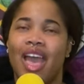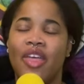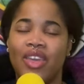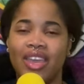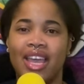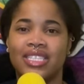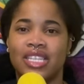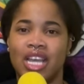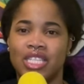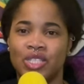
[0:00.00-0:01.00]
I think it has a
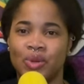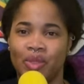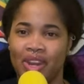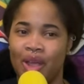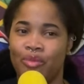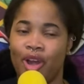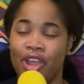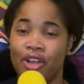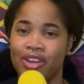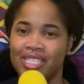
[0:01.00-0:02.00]
lot to do with not
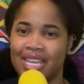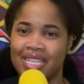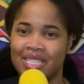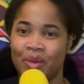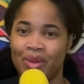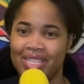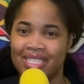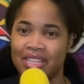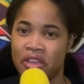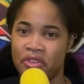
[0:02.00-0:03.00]
prioritizing
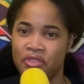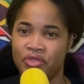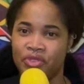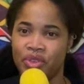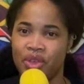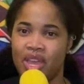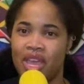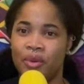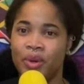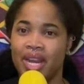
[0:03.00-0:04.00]
myself
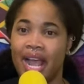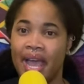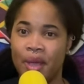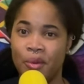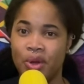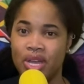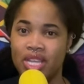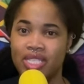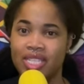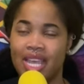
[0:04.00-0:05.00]
and what I
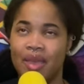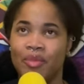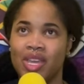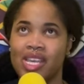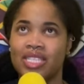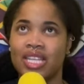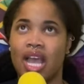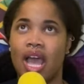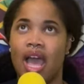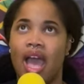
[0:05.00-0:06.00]
want because
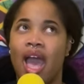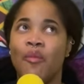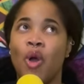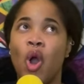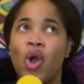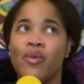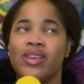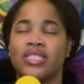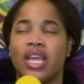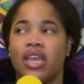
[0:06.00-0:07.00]
I'm
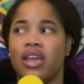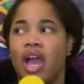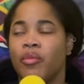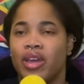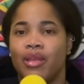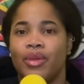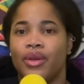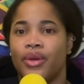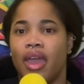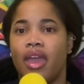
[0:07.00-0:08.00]
always like, I'm gonna be
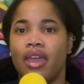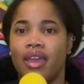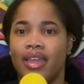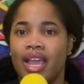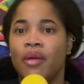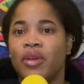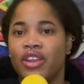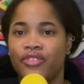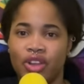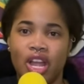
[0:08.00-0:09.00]
okay. Like, I'm
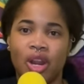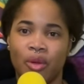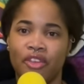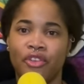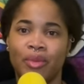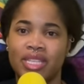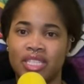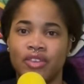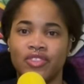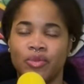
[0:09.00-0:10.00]
gonna figure out a way for
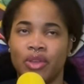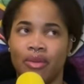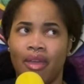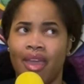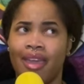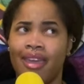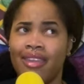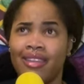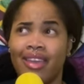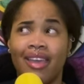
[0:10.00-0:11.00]
myself to be okay. And